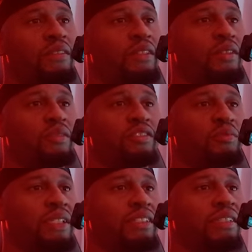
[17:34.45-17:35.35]
You know, he
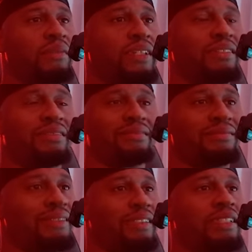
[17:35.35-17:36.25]
was my teammate
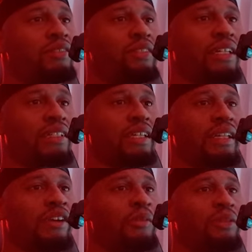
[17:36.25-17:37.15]
and he gonna knock
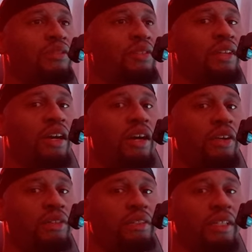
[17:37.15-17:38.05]
down that open three
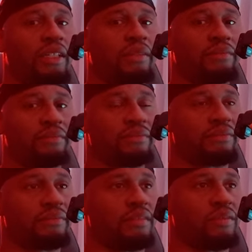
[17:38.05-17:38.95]
all the time.
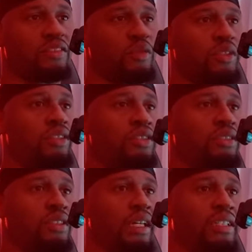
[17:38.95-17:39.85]
So we go
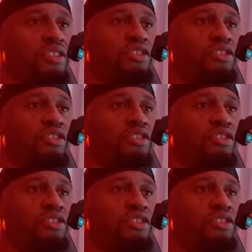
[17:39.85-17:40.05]
to like a